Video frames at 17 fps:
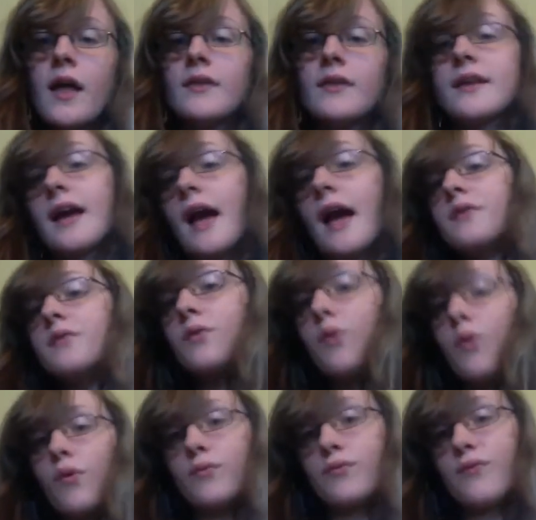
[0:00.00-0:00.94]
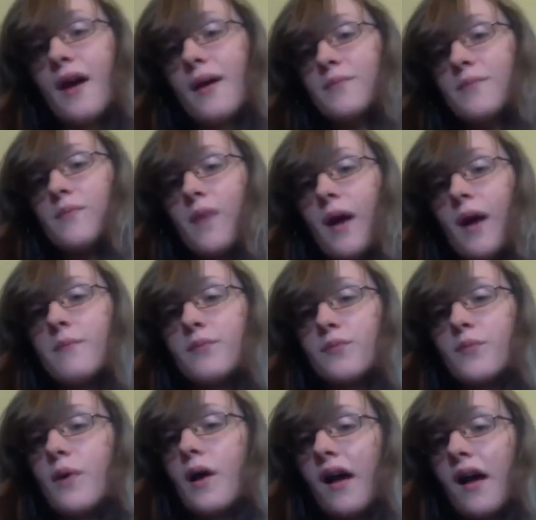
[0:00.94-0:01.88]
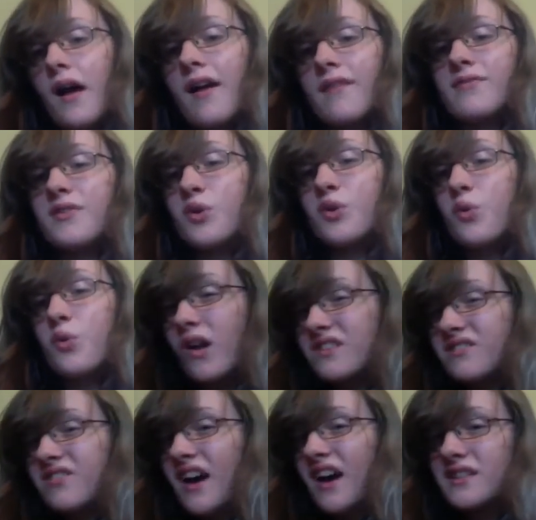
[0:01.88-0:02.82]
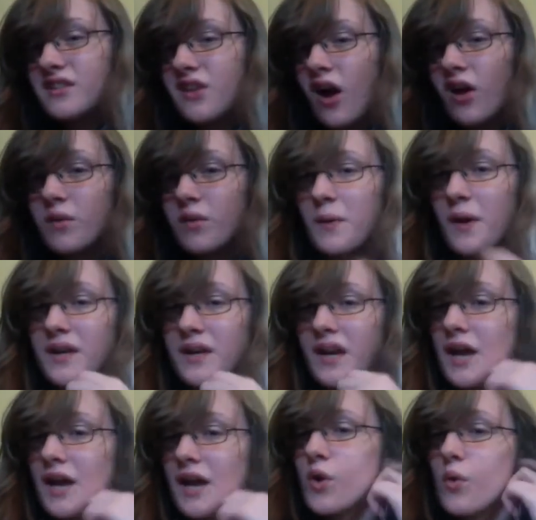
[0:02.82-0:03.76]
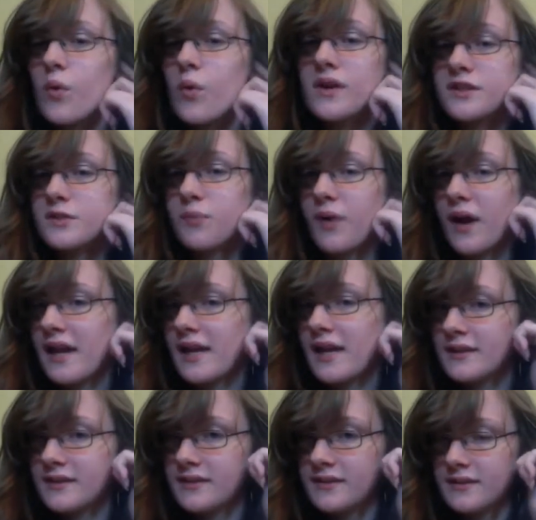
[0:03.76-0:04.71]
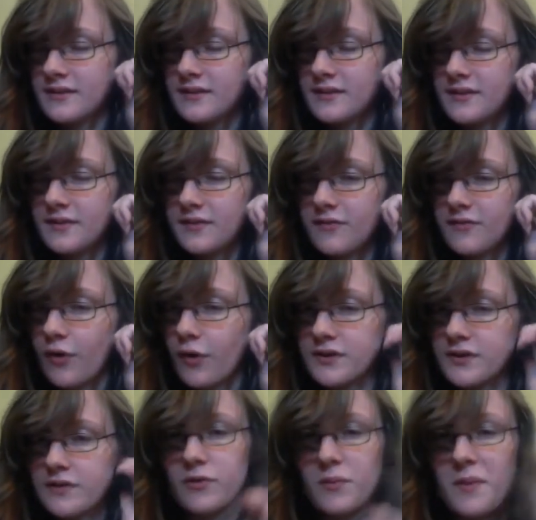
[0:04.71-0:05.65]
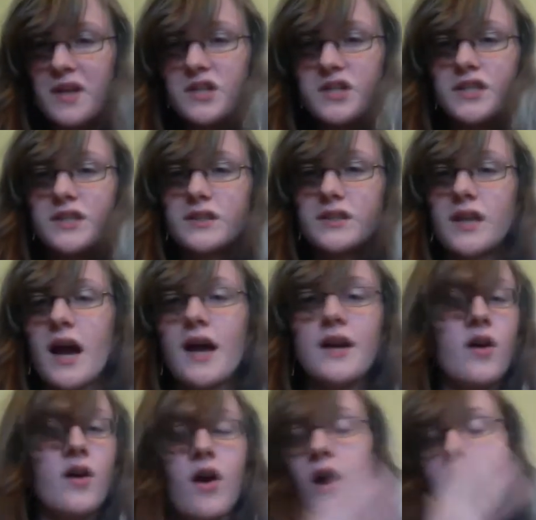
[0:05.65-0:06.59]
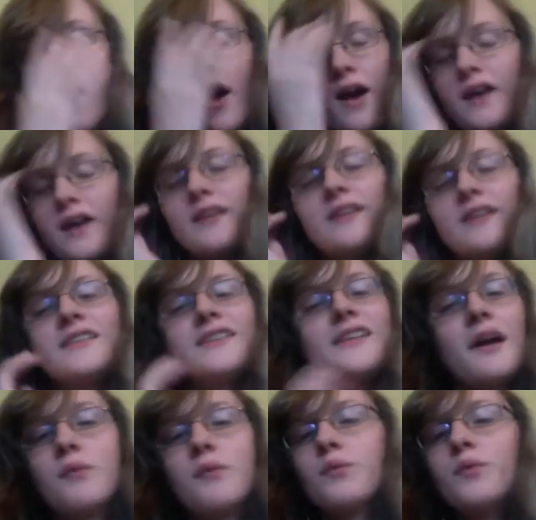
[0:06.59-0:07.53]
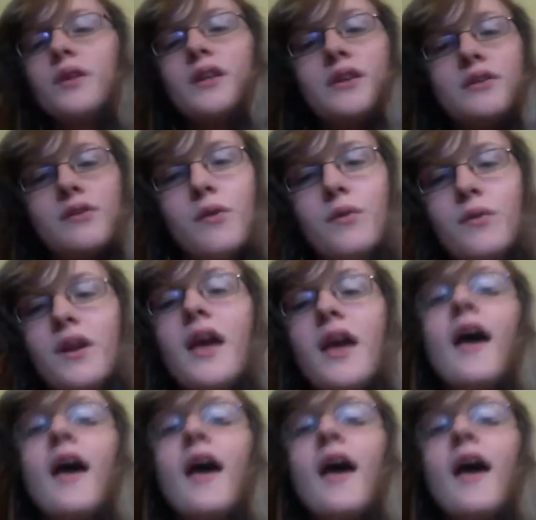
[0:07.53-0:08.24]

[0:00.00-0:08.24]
Like I don't know if I'm I'm I feel qualified to talk about it. I don't want to spread false information. I don't, I really don't.